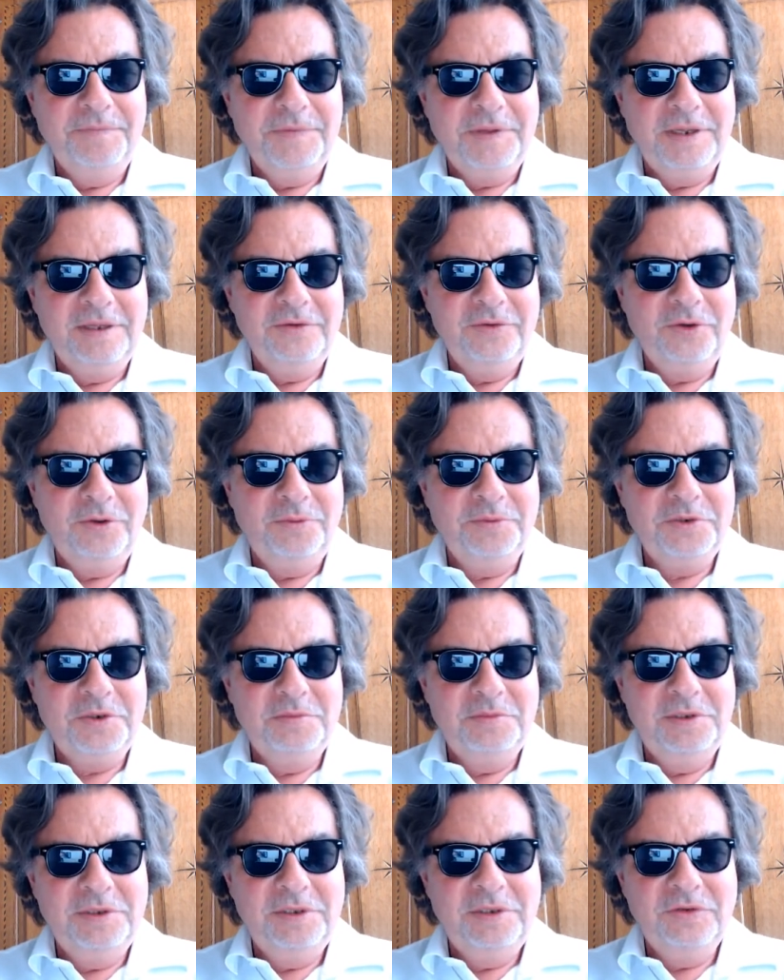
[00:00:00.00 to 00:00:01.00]
and the
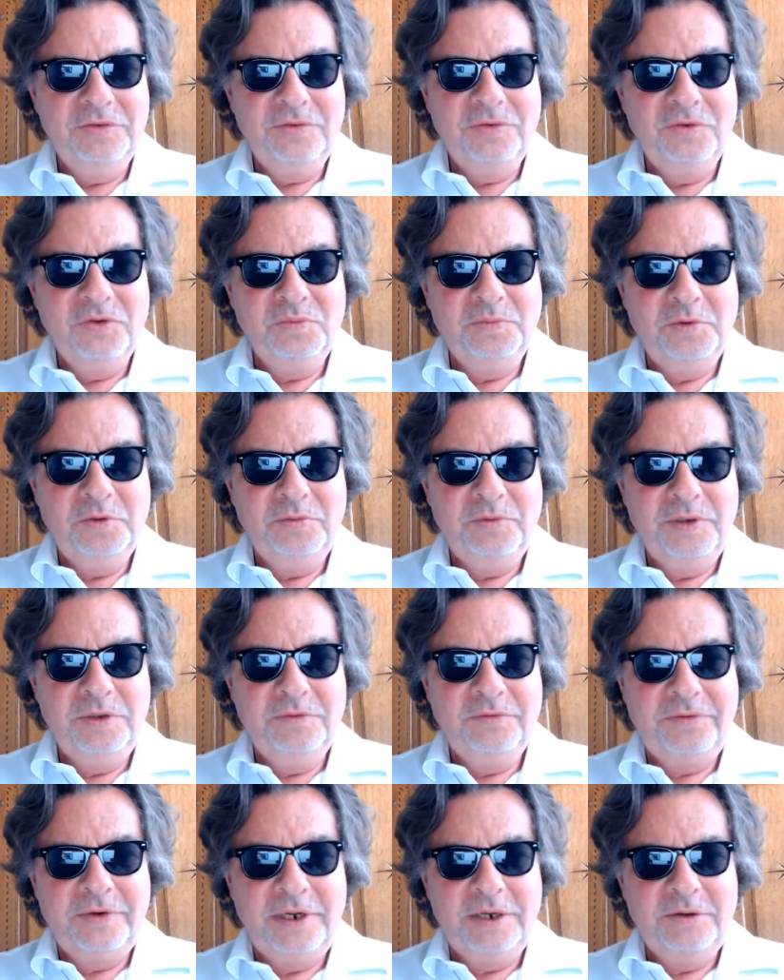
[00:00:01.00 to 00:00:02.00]
optimal distance between
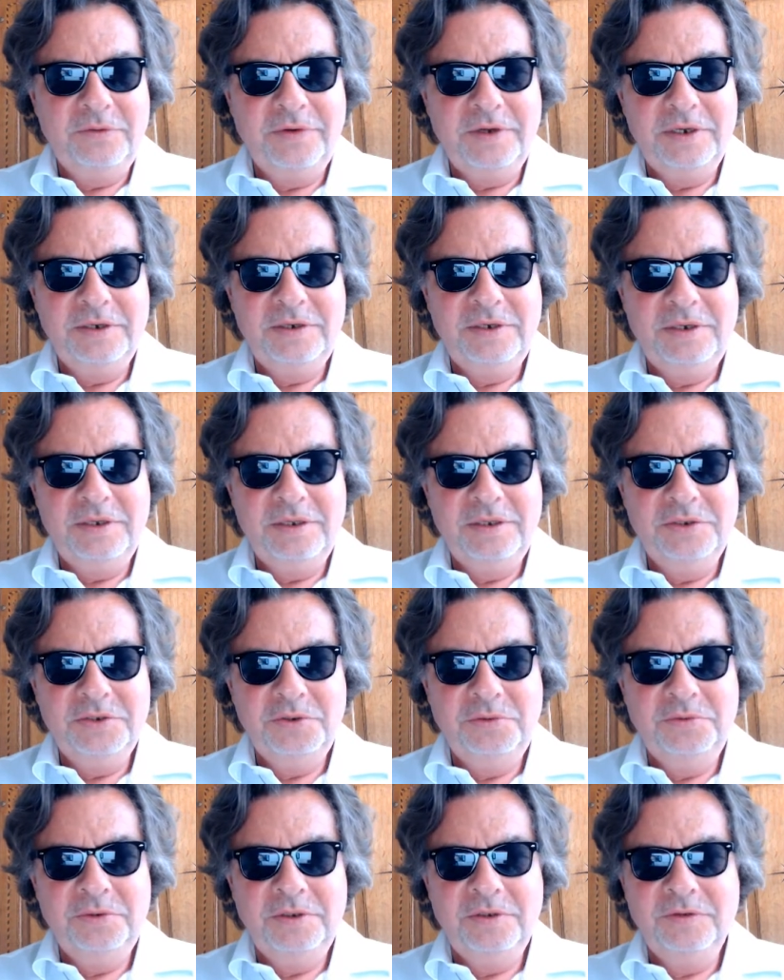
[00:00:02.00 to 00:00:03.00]
firefighting
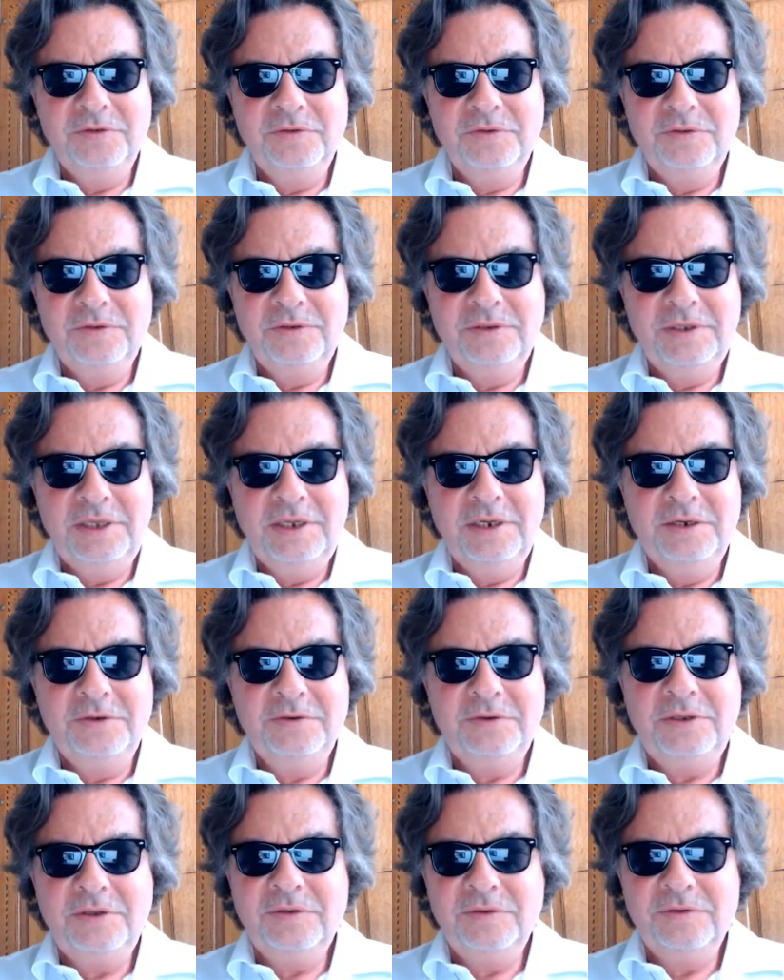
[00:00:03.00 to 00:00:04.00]
units
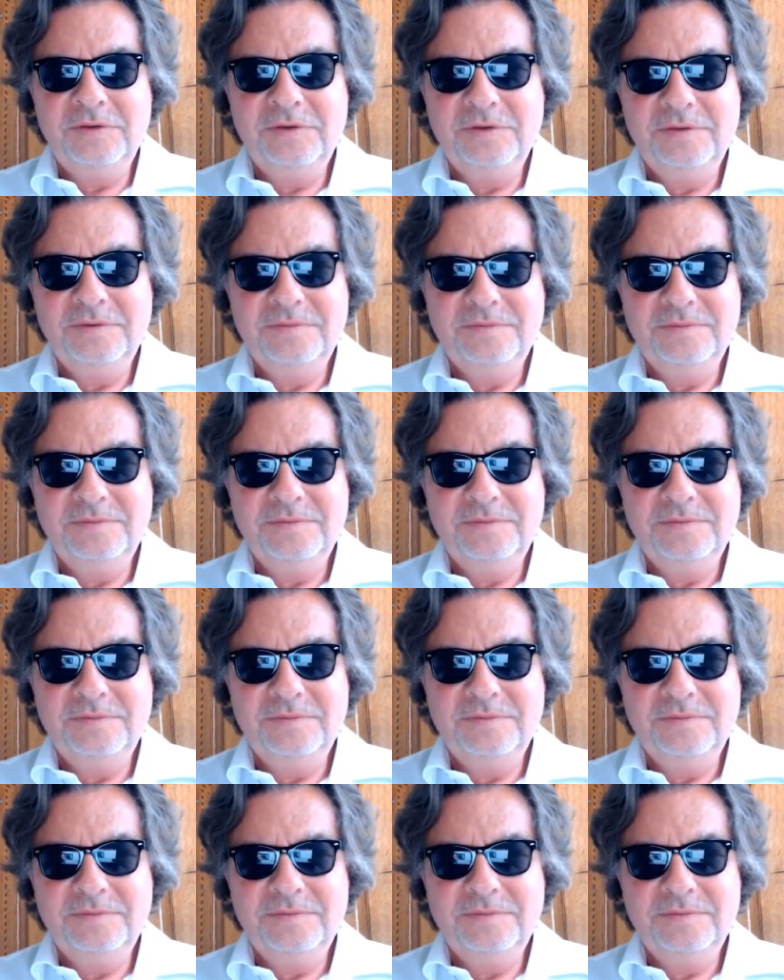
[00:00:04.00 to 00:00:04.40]
increases.